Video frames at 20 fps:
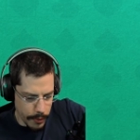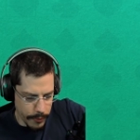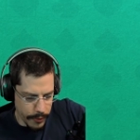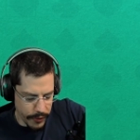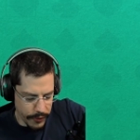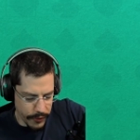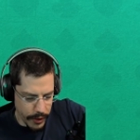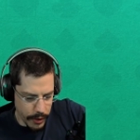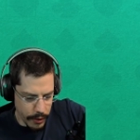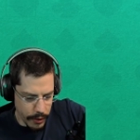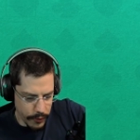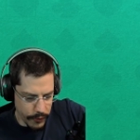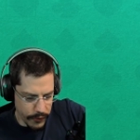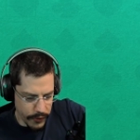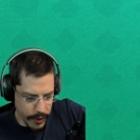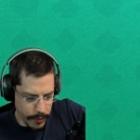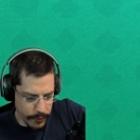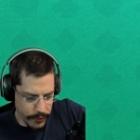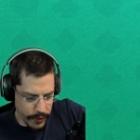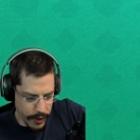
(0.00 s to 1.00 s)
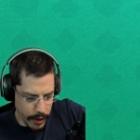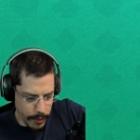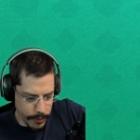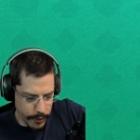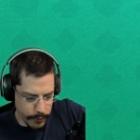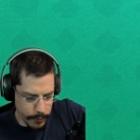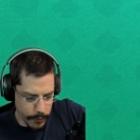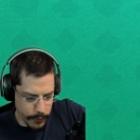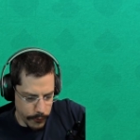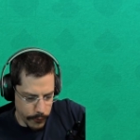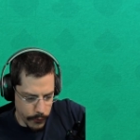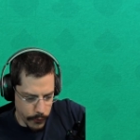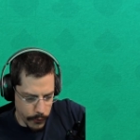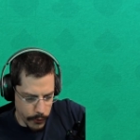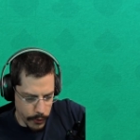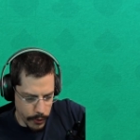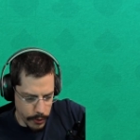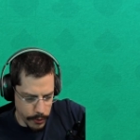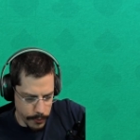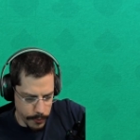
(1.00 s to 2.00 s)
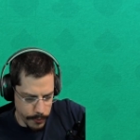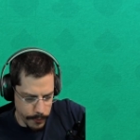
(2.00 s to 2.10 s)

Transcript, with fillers: Is that not the same setup as before?